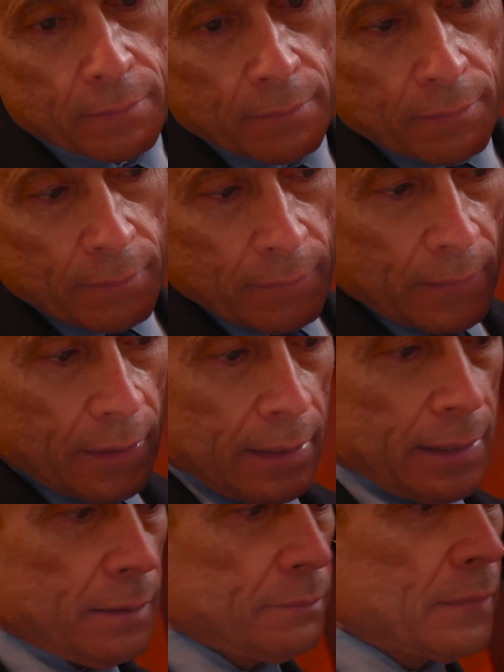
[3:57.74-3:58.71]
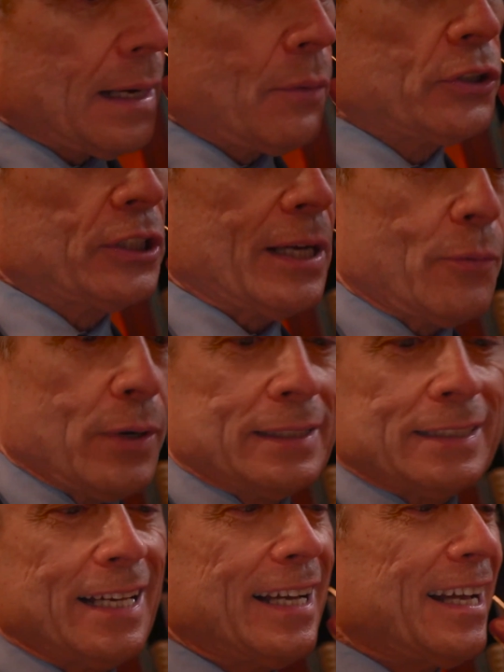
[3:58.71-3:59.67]
our news team goes
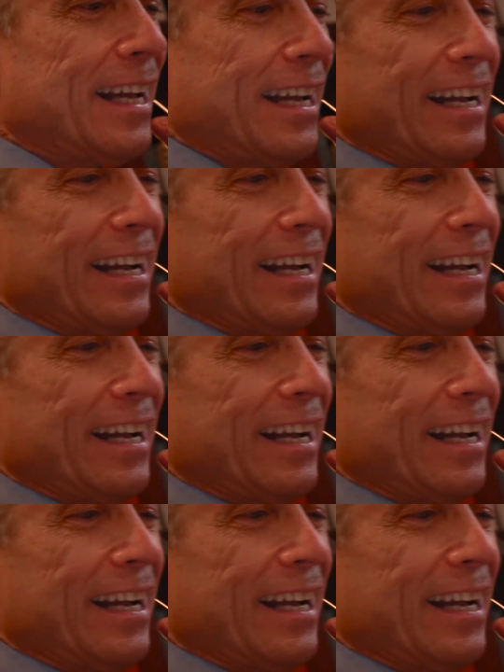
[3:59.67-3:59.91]
behind the